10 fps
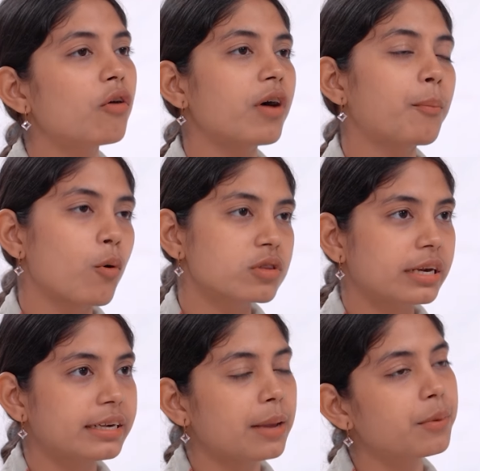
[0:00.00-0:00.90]
of
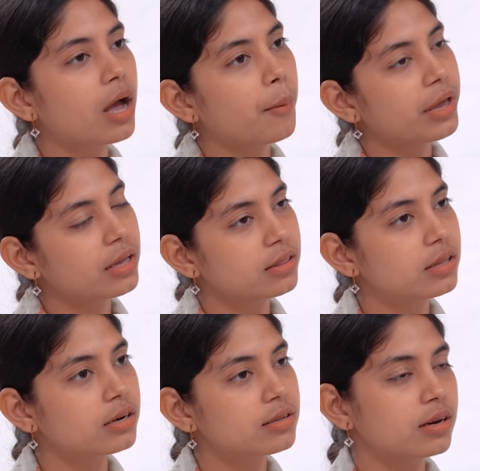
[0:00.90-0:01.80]
opposite team coming in
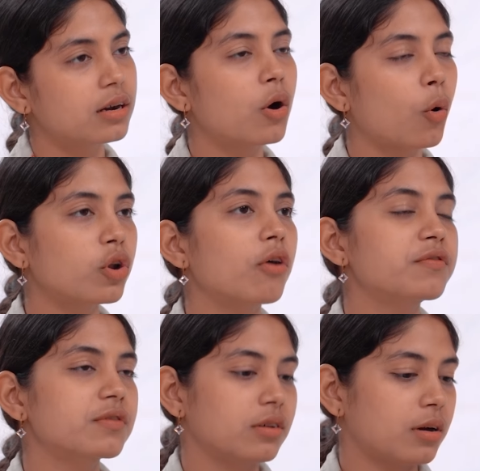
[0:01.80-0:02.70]
the court of
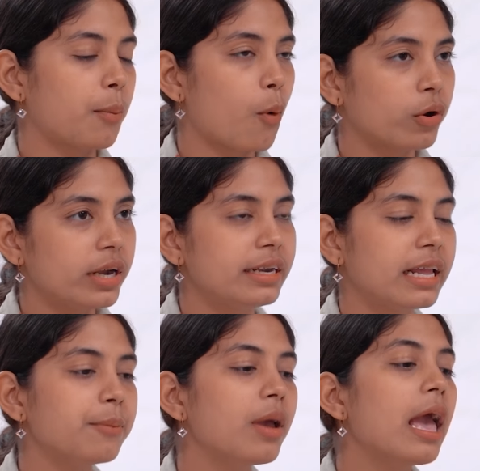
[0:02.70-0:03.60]
opponent
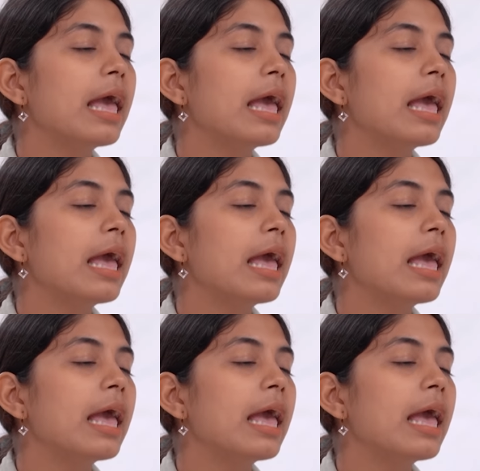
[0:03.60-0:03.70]
team,